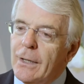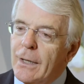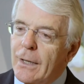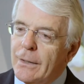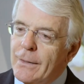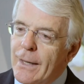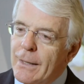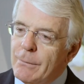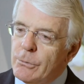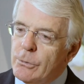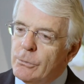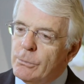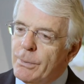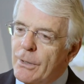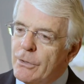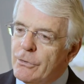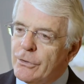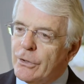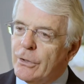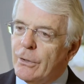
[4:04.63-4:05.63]
And that will
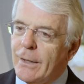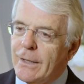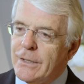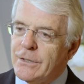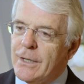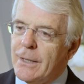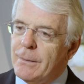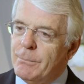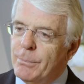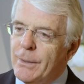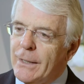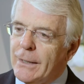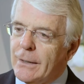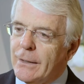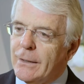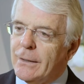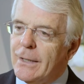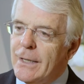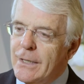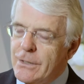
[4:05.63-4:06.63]
both create a
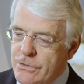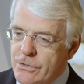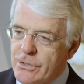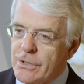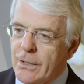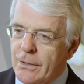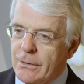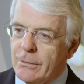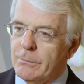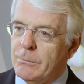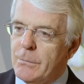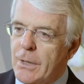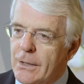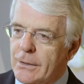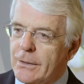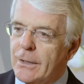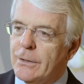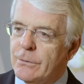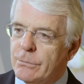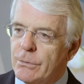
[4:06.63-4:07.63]
bigger internal
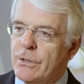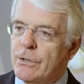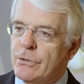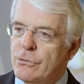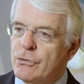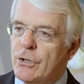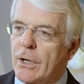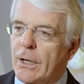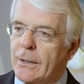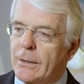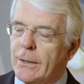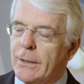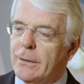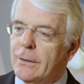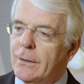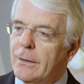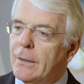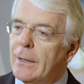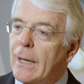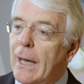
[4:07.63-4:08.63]
market within China
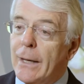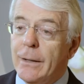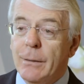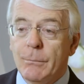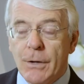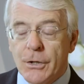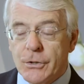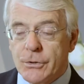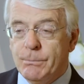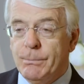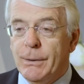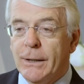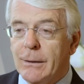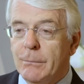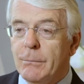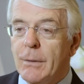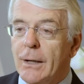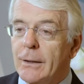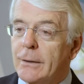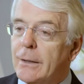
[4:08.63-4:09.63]
and a much bigger
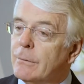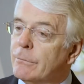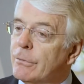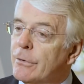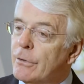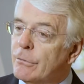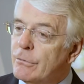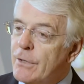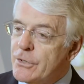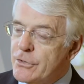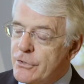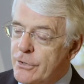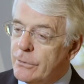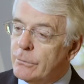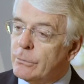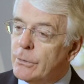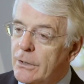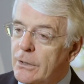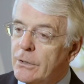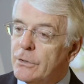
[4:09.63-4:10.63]
market for the rest of the
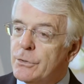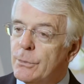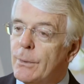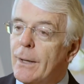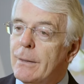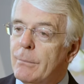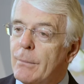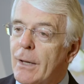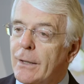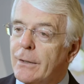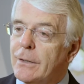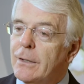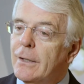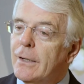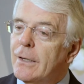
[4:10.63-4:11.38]
world to aim at.